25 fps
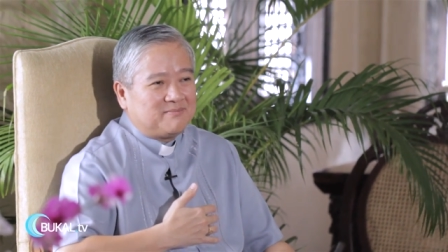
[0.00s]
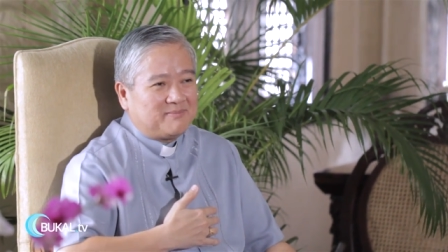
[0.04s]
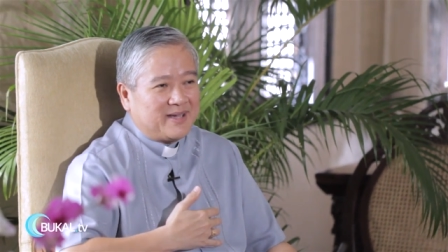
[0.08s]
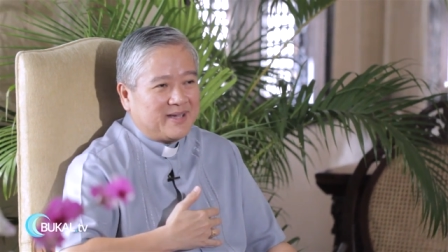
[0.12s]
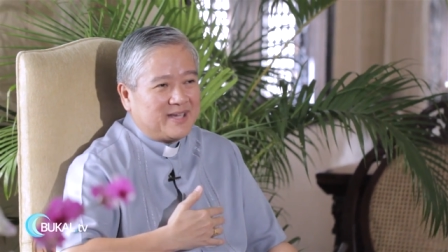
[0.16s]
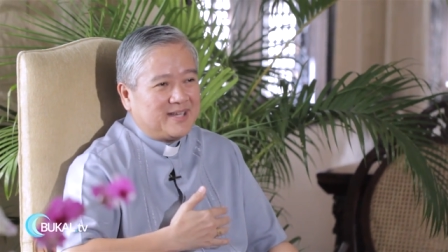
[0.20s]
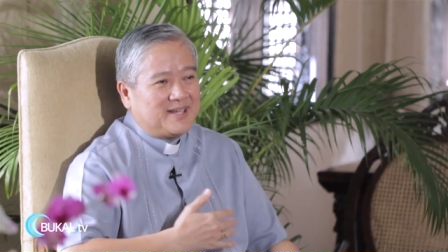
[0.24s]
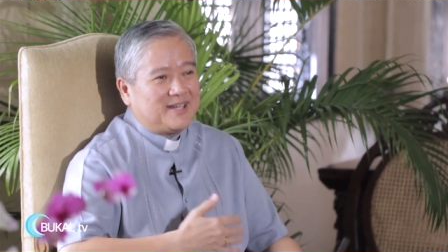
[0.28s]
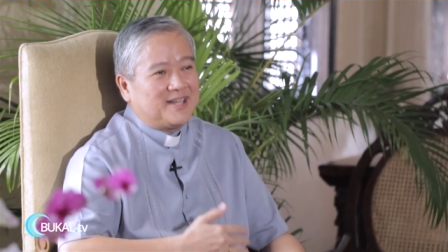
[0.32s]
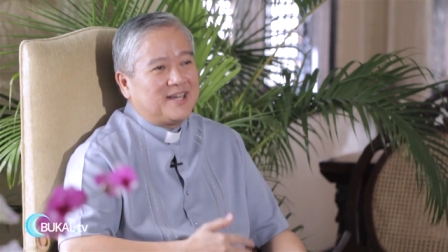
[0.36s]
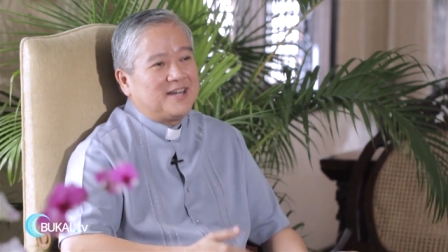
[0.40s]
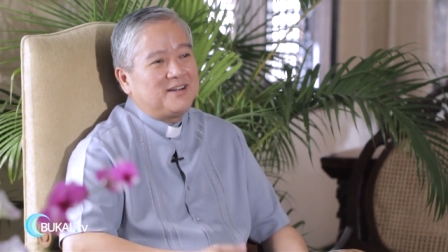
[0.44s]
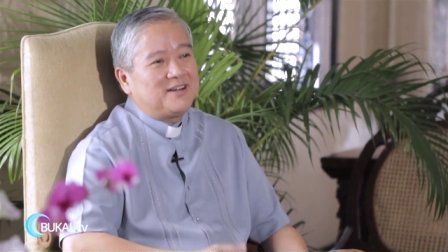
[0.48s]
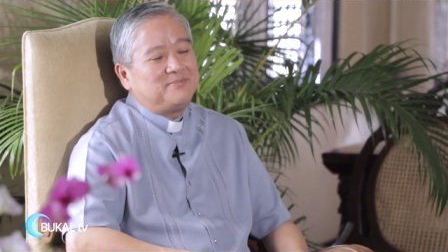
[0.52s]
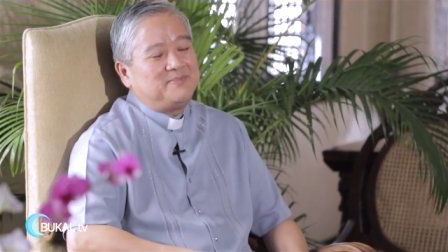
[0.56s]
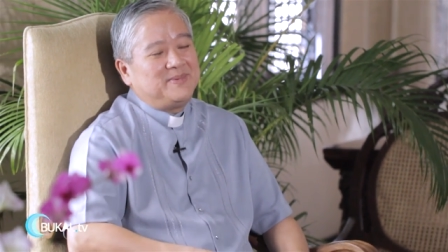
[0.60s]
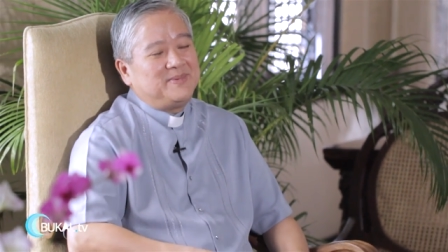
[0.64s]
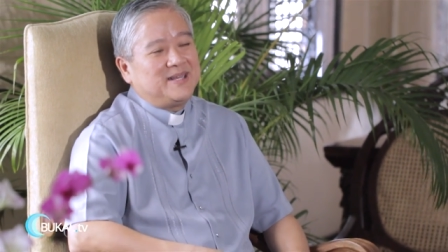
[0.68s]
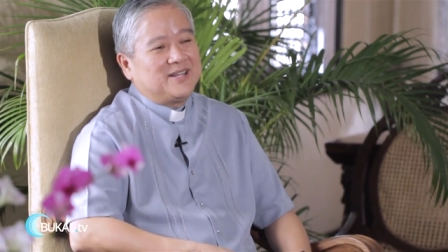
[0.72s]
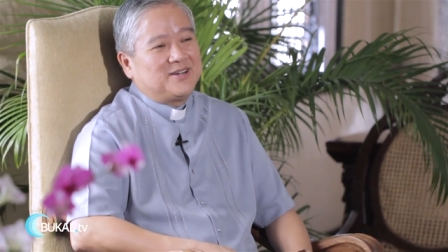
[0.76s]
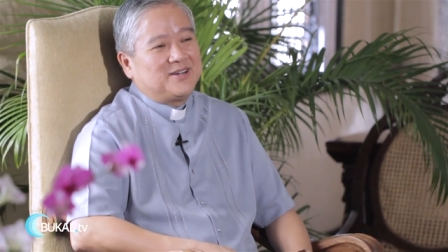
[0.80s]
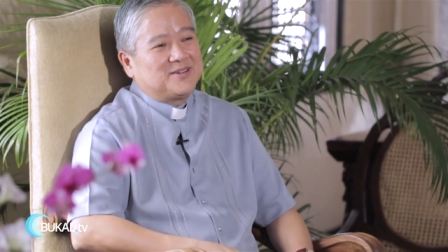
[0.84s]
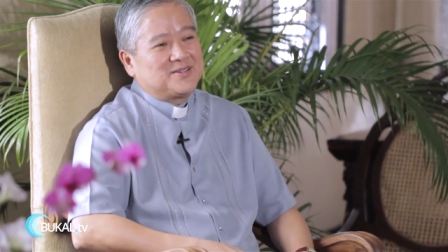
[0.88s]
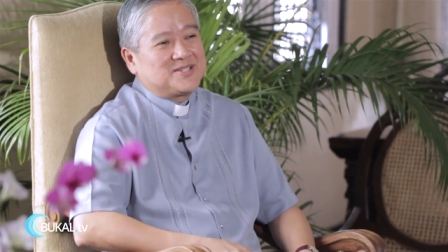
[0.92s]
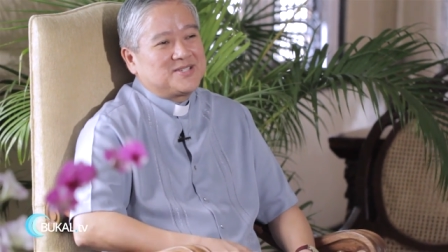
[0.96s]
my love
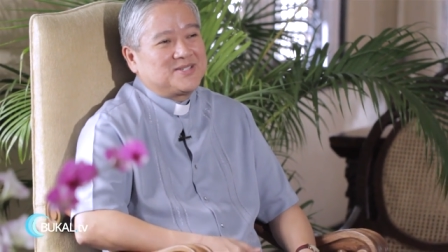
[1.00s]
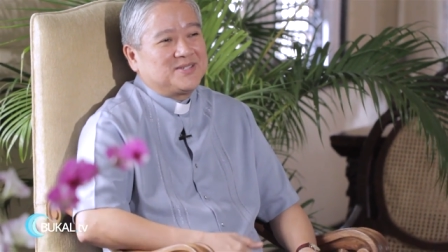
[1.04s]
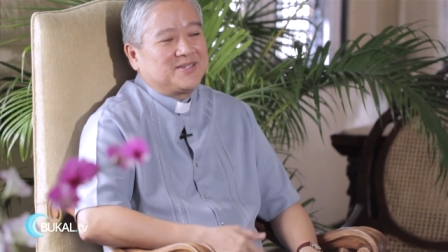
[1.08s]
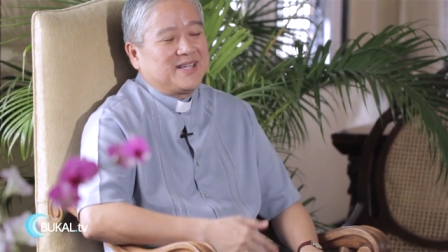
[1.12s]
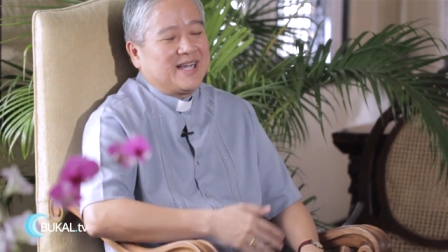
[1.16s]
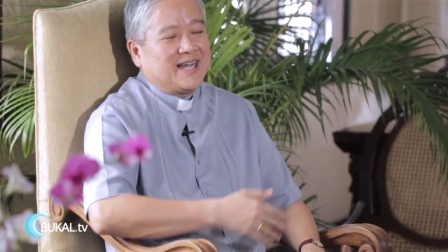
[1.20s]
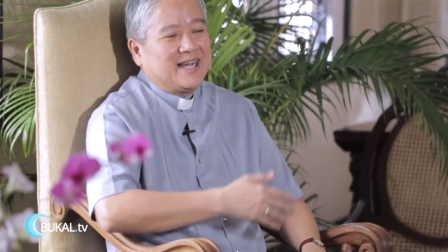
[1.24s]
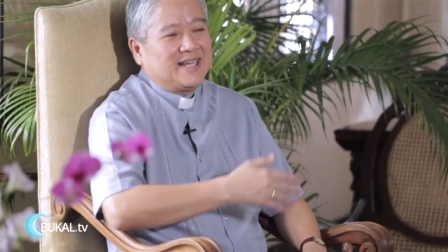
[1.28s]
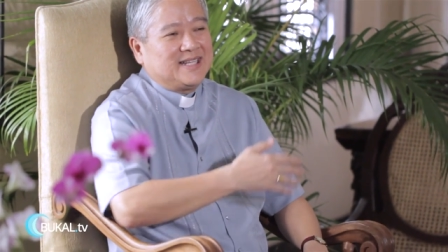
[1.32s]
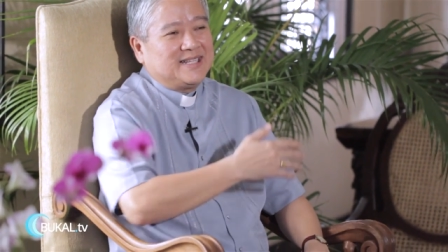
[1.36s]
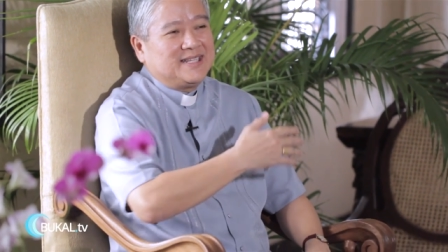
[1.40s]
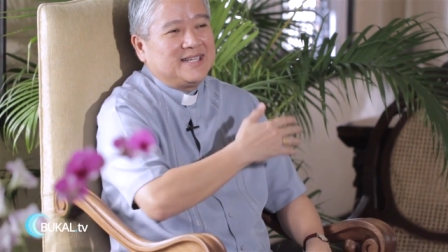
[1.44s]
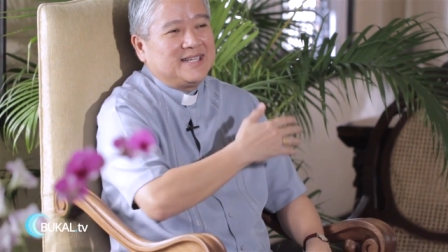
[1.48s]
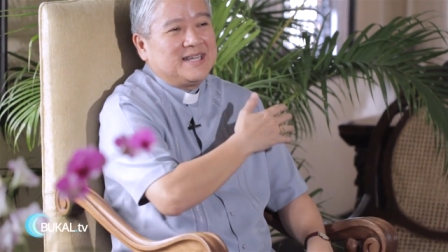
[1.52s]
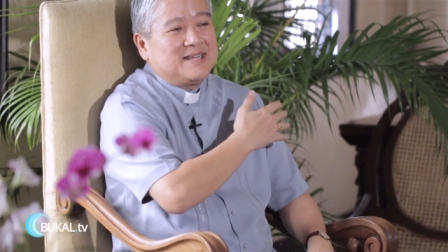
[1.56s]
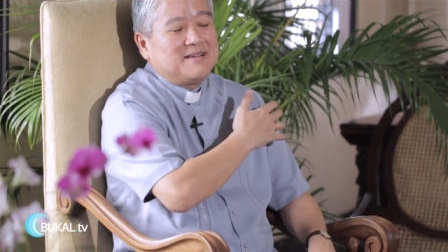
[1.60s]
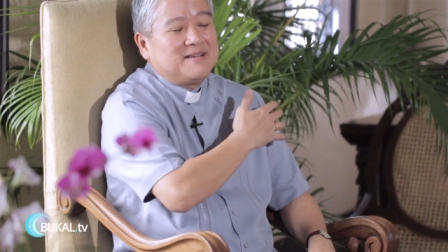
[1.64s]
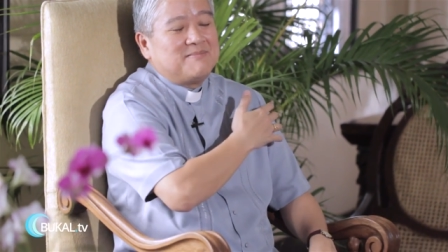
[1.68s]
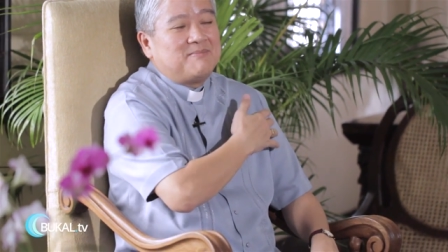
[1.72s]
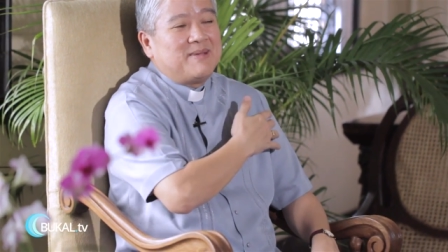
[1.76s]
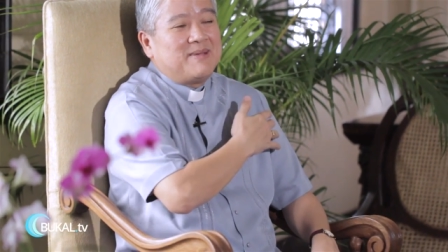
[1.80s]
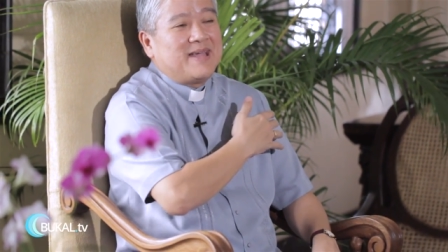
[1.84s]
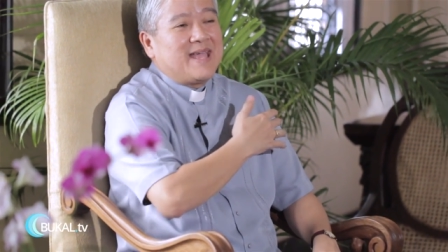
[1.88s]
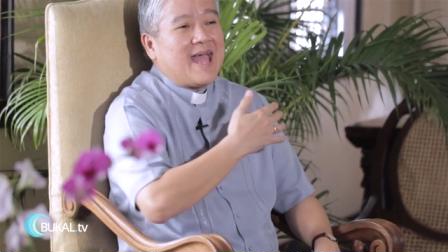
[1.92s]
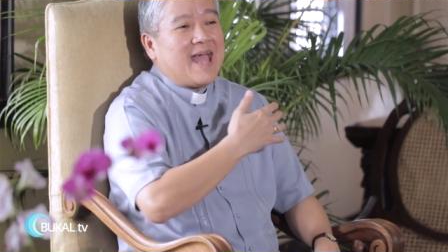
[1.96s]
belongs to God,
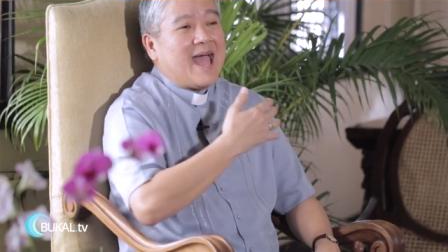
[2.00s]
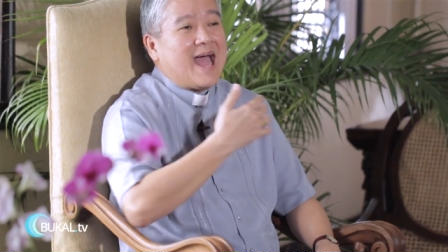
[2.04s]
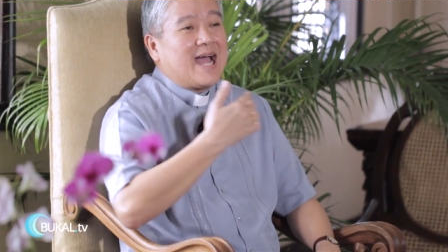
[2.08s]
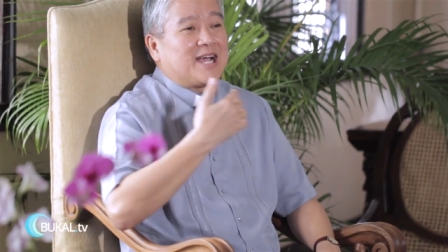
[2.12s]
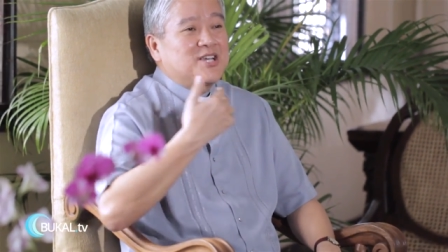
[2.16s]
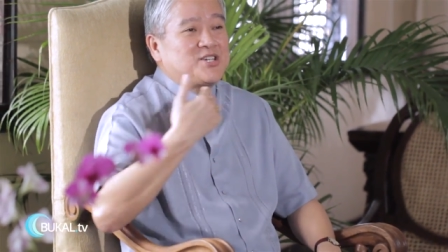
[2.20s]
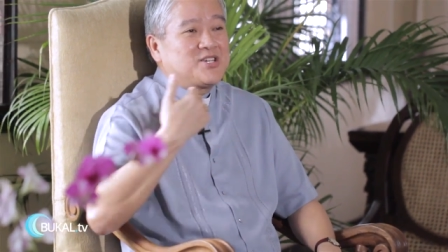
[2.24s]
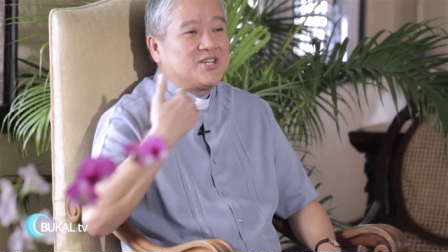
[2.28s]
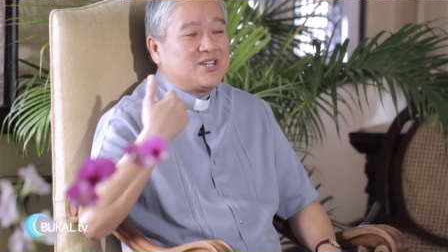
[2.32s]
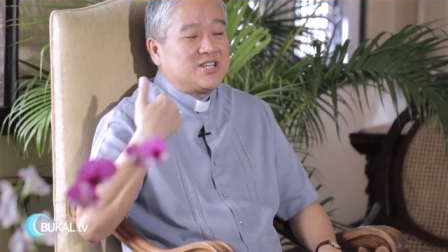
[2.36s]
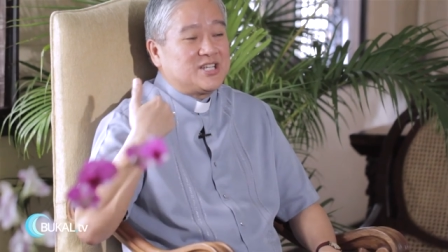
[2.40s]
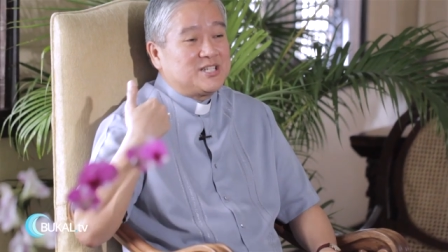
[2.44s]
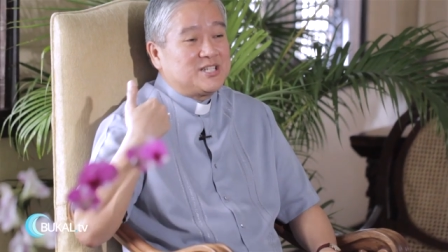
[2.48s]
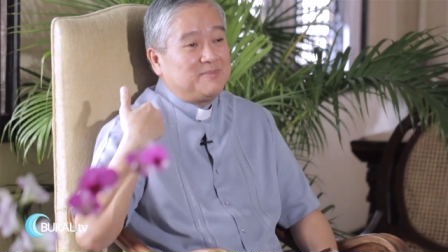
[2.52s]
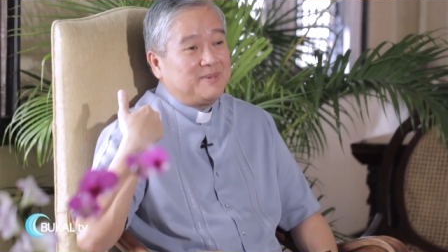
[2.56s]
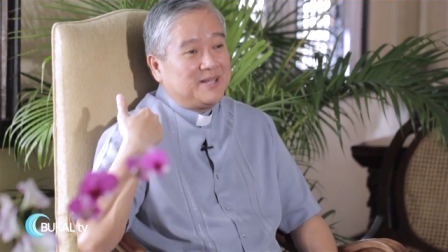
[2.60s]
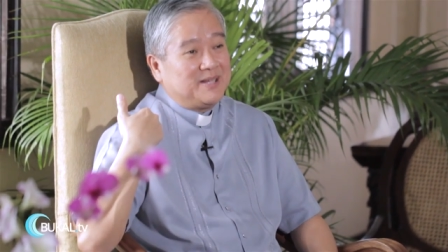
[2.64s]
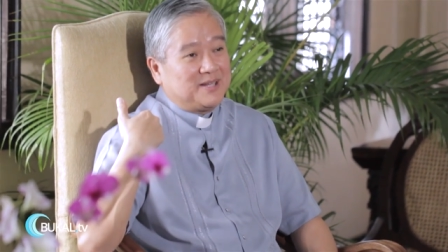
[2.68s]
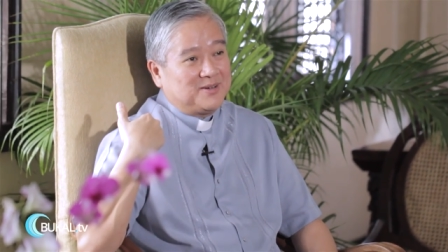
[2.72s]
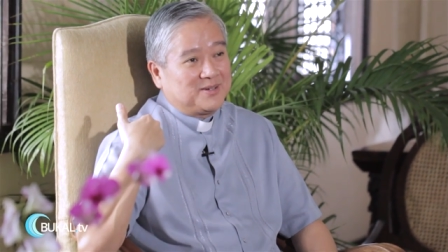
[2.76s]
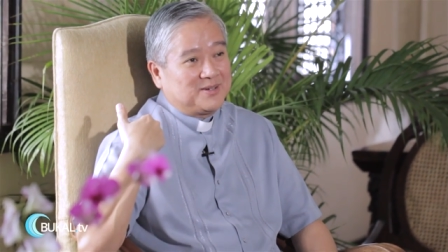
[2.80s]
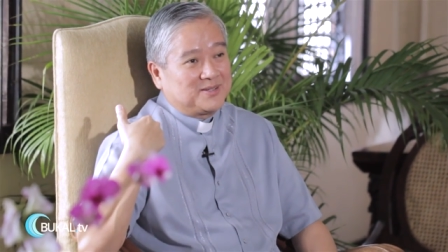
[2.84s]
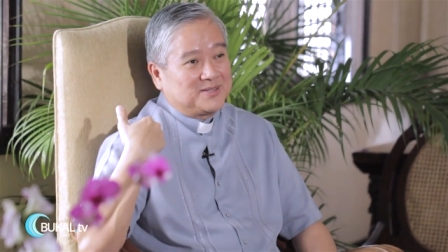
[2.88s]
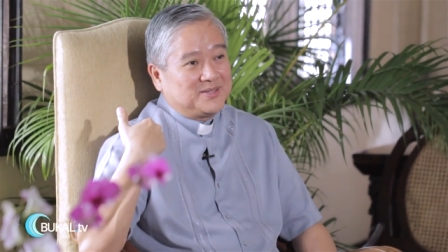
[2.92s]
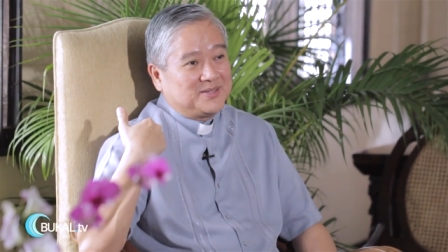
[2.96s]
my actions
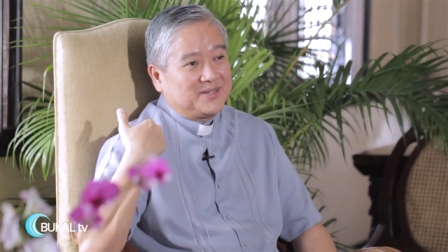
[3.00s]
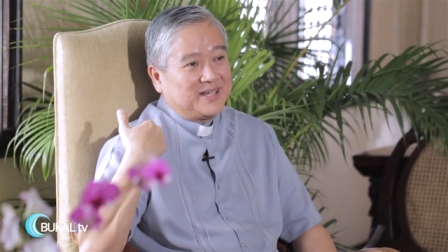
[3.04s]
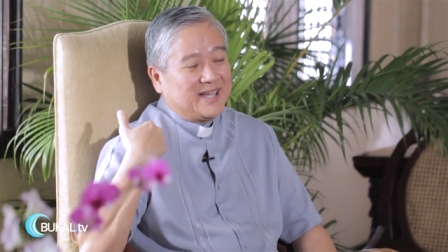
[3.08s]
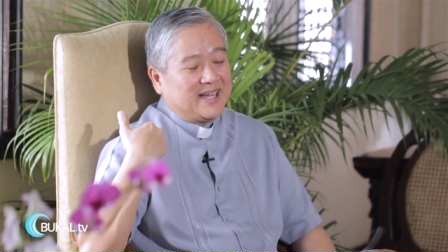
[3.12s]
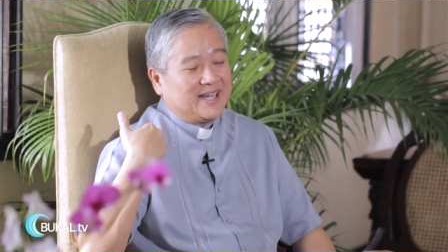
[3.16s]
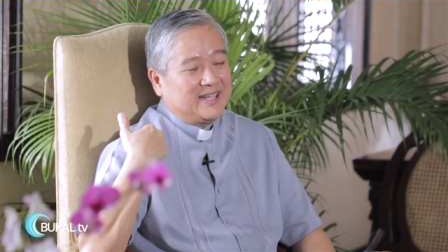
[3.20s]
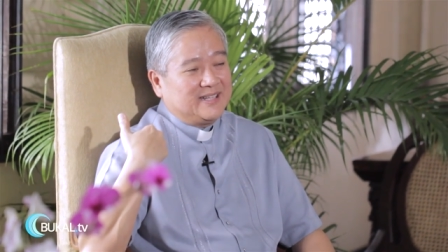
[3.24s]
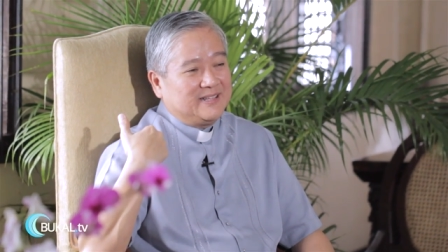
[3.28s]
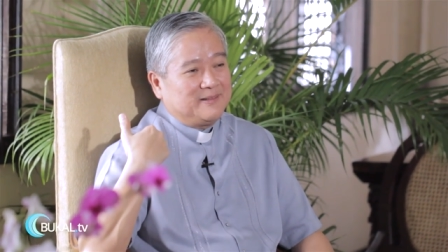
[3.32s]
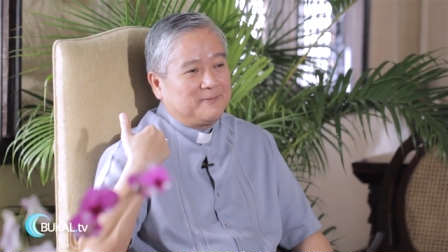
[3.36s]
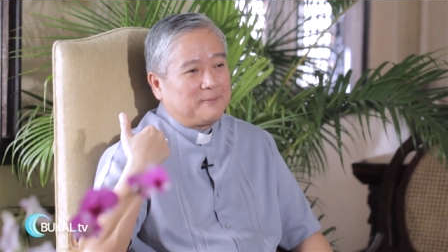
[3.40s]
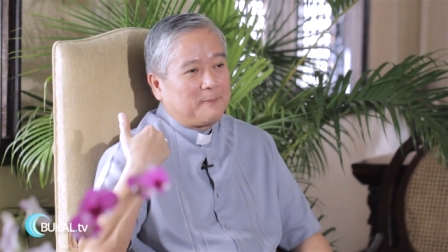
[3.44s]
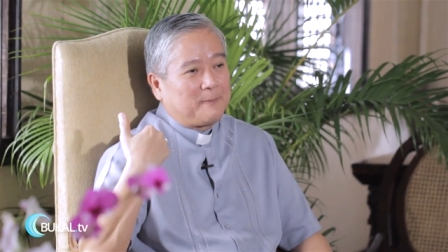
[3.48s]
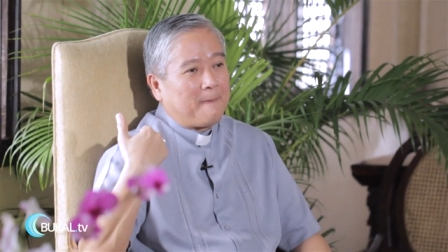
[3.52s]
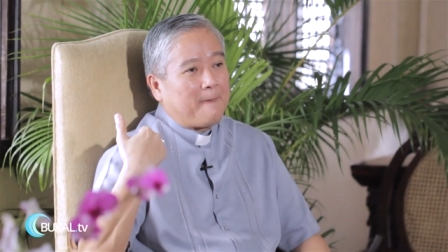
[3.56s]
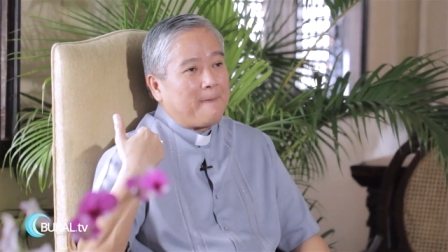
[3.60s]
belong to God.